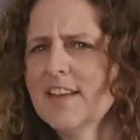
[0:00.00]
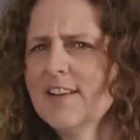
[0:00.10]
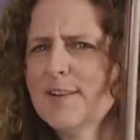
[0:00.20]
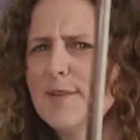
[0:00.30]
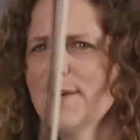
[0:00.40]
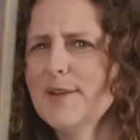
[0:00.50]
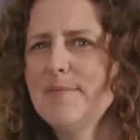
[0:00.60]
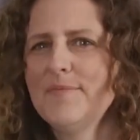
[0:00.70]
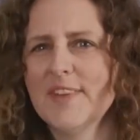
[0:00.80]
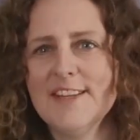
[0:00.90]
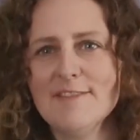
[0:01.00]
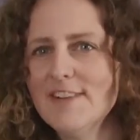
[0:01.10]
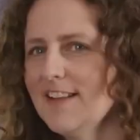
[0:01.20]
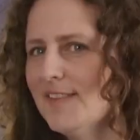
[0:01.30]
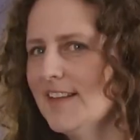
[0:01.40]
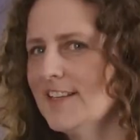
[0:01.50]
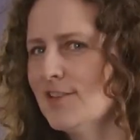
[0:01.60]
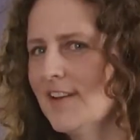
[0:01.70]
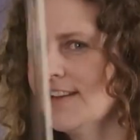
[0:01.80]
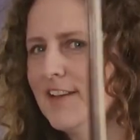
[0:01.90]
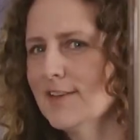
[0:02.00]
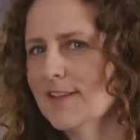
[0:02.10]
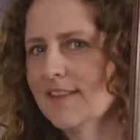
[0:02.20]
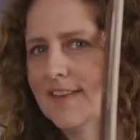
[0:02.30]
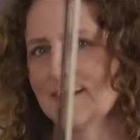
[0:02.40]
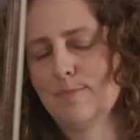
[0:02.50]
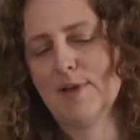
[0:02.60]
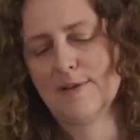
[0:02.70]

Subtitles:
Although I don't really think a train goes like this, but